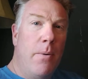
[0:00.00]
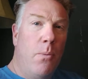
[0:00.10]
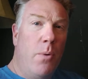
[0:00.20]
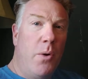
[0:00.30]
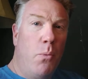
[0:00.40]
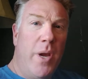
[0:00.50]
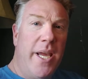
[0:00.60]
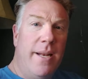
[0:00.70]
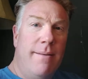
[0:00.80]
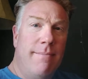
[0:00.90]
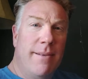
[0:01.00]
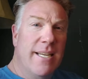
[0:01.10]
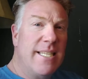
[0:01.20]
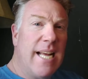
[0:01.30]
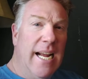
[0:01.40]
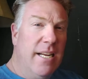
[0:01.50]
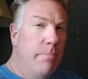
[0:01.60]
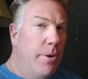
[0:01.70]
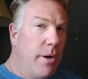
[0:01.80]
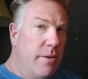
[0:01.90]
When we decide
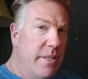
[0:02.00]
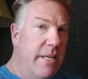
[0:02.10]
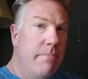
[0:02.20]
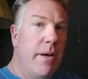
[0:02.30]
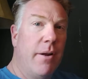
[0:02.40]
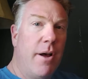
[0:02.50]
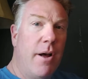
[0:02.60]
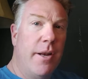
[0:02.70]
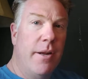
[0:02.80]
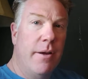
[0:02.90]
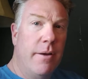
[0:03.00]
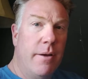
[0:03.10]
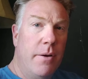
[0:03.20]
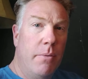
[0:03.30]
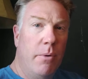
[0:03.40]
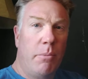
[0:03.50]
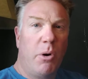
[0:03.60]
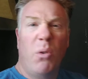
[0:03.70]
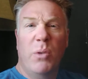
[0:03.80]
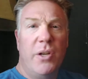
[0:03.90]
to put our seatbelt on when
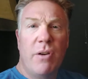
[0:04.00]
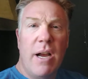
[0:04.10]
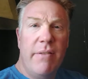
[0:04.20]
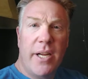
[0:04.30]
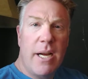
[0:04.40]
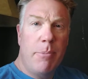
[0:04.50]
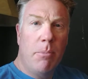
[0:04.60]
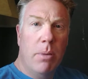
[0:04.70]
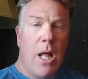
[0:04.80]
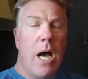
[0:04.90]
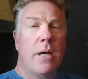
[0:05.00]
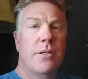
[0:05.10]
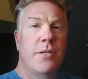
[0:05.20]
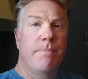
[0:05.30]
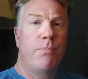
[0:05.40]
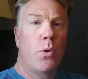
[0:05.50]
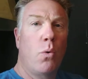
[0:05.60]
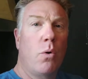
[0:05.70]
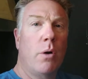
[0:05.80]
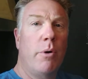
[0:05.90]
we're only driving a couple blocks,
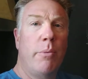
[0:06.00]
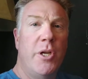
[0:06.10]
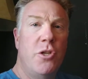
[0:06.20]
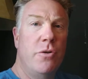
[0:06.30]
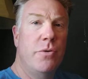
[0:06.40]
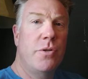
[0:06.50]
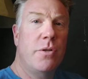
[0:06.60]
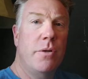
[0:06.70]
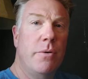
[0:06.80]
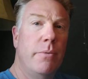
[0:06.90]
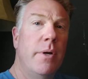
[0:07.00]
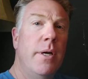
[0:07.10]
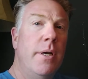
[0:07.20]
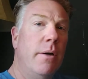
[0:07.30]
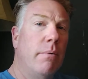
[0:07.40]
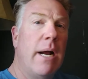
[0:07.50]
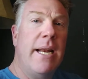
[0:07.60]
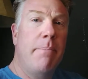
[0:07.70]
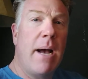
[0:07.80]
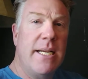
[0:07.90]
or when we choose to
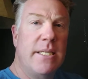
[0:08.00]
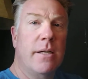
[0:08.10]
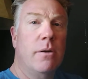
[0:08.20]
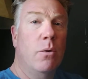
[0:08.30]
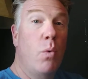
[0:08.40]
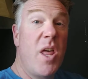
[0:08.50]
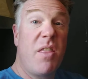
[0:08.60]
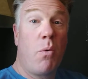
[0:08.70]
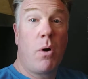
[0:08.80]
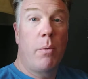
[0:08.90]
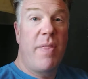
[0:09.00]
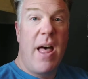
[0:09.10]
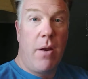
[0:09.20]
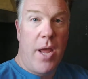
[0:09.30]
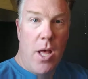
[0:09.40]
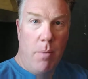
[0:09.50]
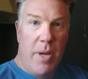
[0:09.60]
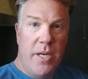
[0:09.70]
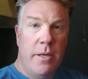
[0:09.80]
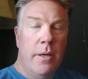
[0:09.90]
ride a bicycle with or without a
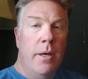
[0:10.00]
helmet,